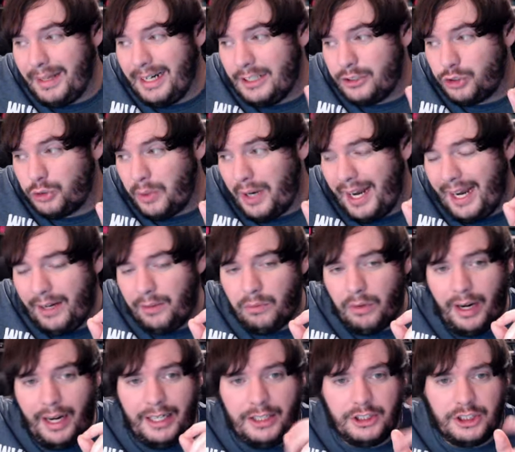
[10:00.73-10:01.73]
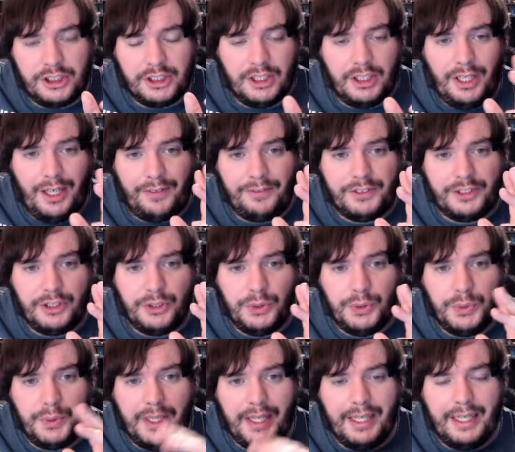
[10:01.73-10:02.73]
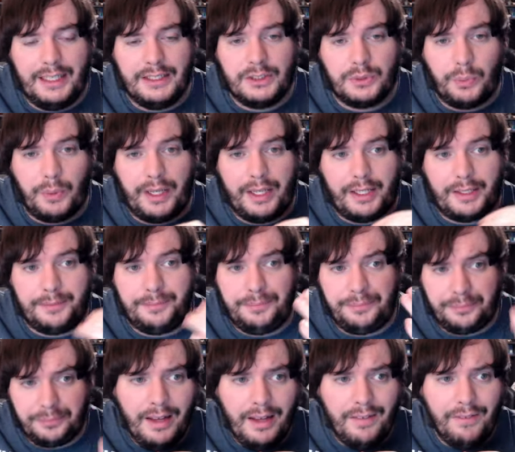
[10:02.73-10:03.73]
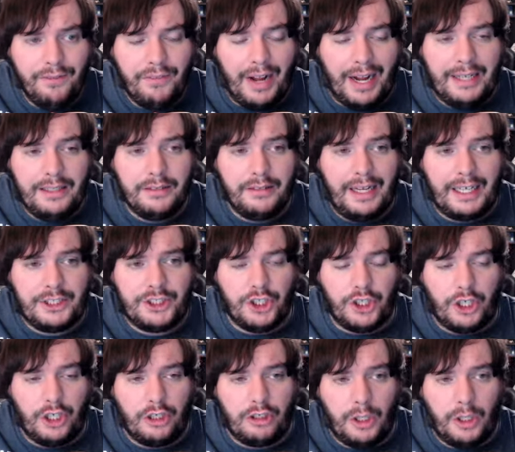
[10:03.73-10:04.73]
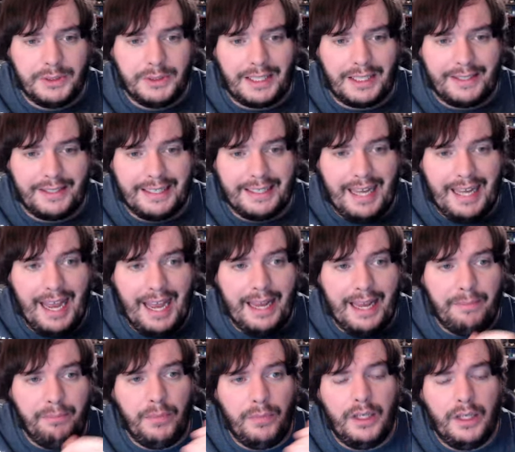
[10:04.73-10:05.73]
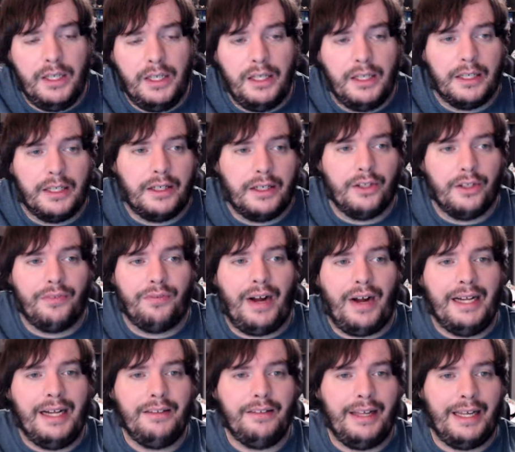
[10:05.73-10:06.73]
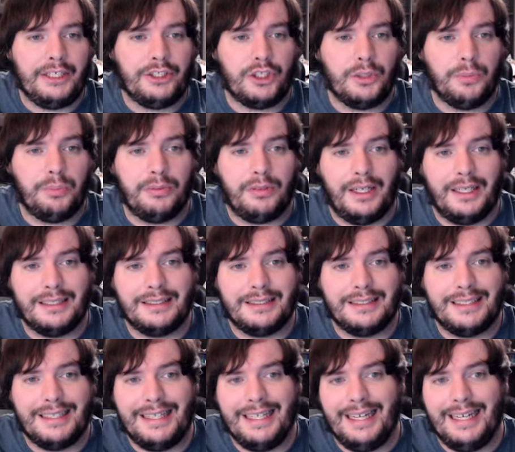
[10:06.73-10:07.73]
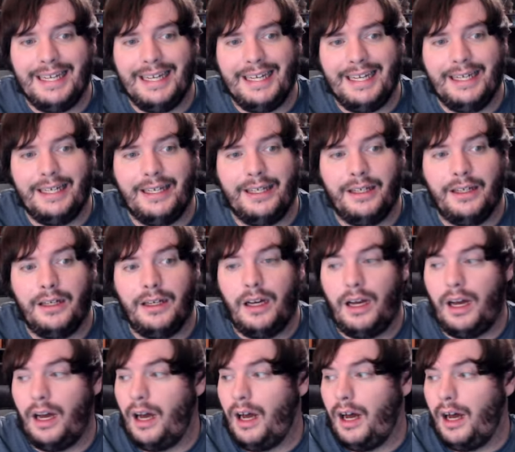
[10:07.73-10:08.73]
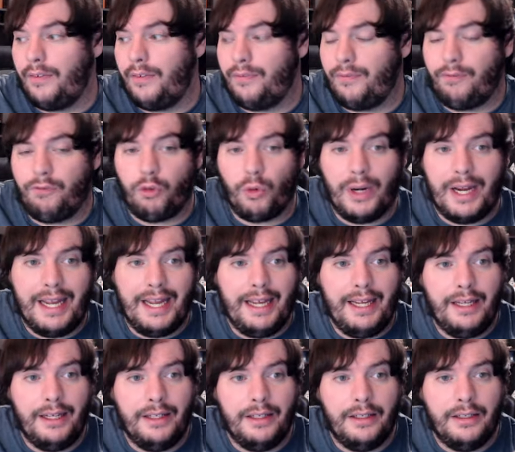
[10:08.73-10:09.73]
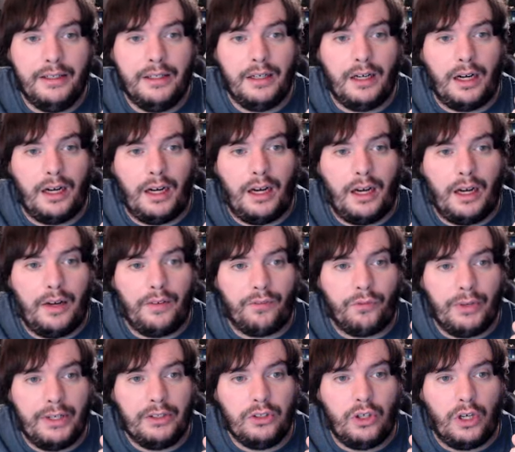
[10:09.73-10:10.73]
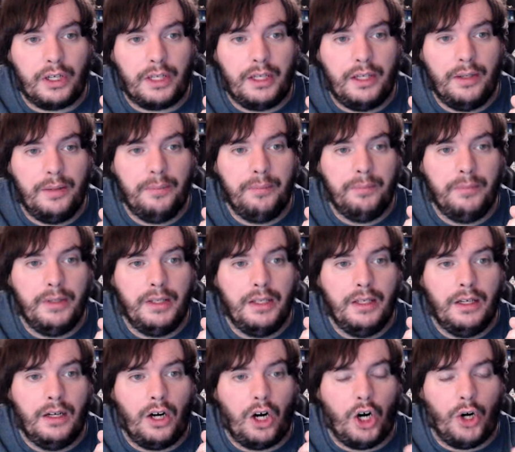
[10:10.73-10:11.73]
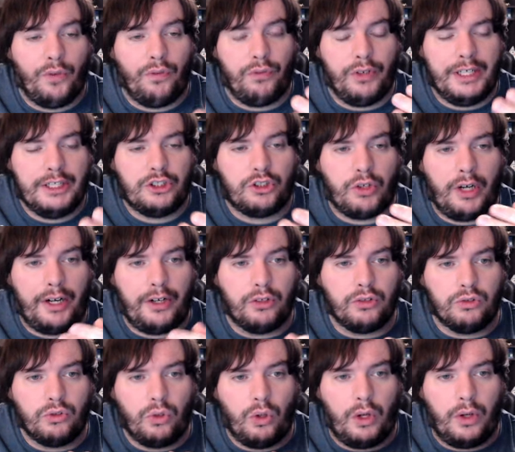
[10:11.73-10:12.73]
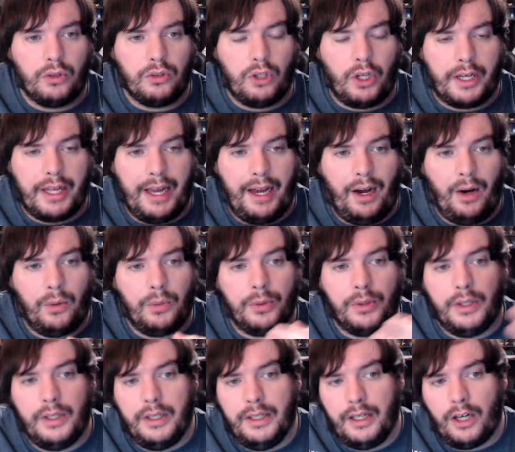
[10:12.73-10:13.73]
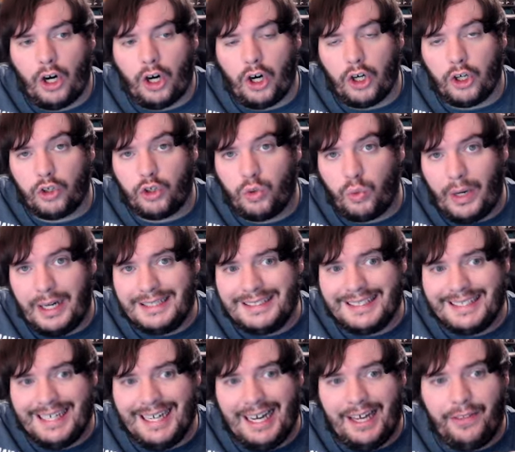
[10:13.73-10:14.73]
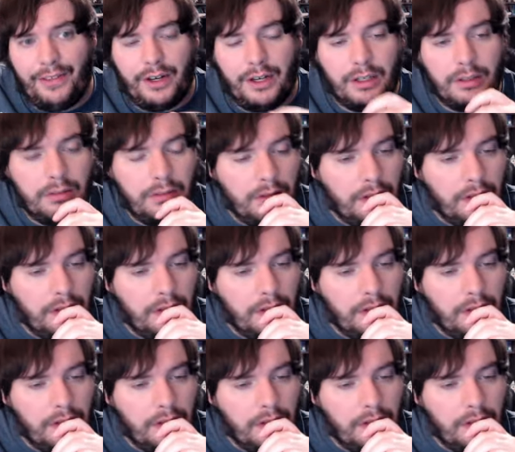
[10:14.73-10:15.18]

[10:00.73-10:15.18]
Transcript: of drain, right? Just enough to get it to where Vine Lasher can close out the game. Because Vine Lasher plus the uh, free Free Look or Free Shredder Lookout are great together